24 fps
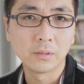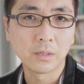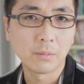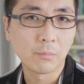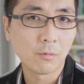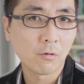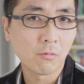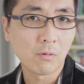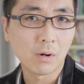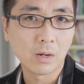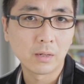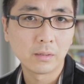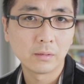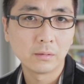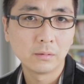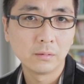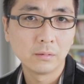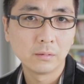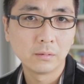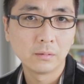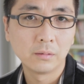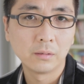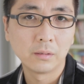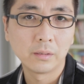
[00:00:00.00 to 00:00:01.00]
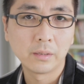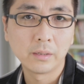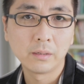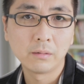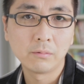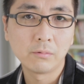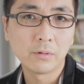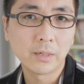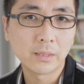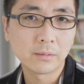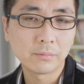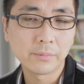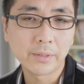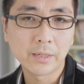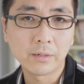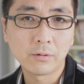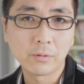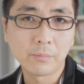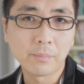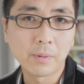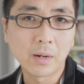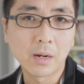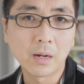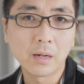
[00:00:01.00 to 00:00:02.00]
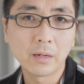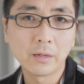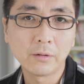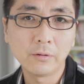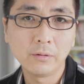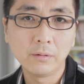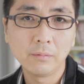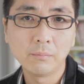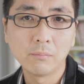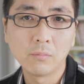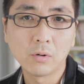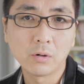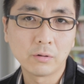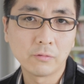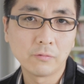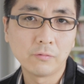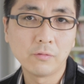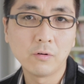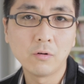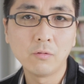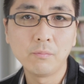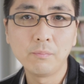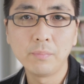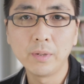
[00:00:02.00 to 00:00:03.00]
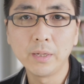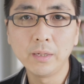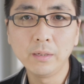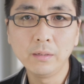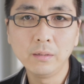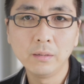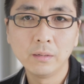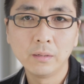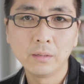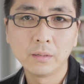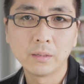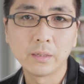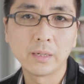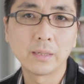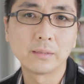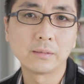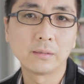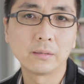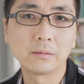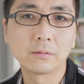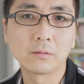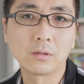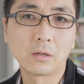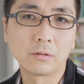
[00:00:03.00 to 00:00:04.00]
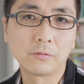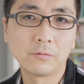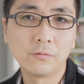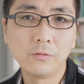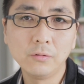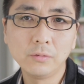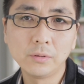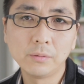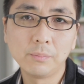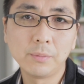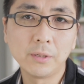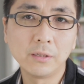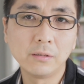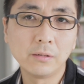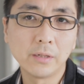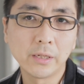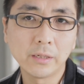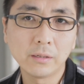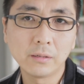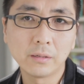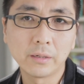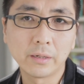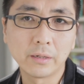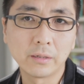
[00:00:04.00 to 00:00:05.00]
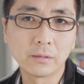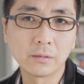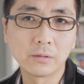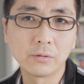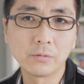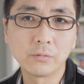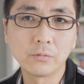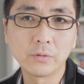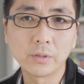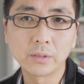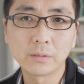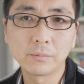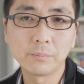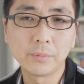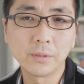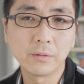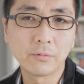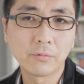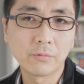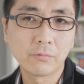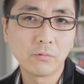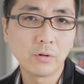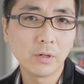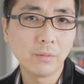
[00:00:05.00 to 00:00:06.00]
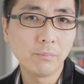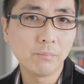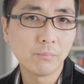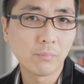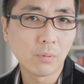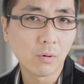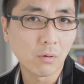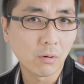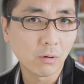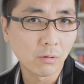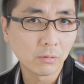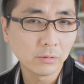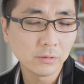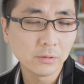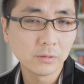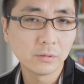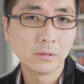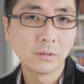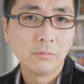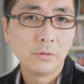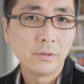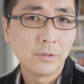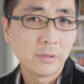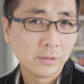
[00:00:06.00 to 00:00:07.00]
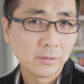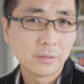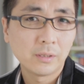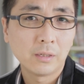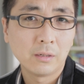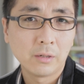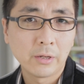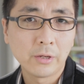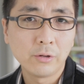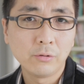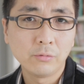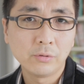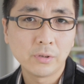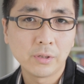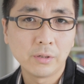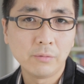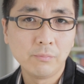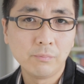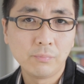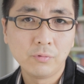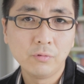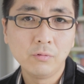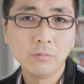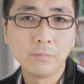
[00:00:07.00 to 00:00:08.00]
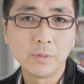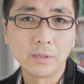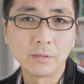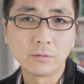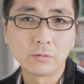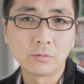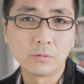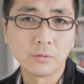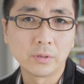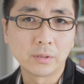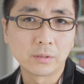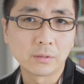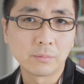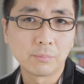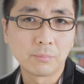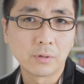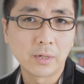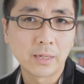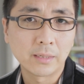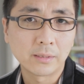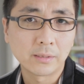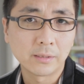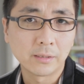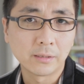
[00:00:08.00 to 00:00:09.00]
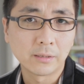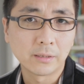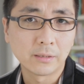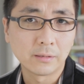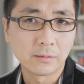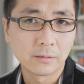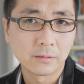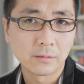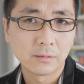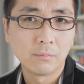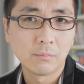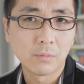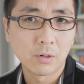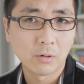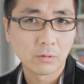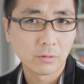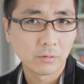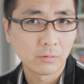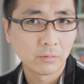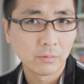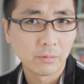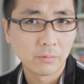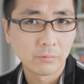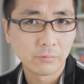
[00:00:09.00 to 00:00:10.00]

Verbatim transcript: Number 1. A Raspberry Pi Model 4B as it's got full speed NIC and the USB 3 port, which is a huge improvement to its precedent, Model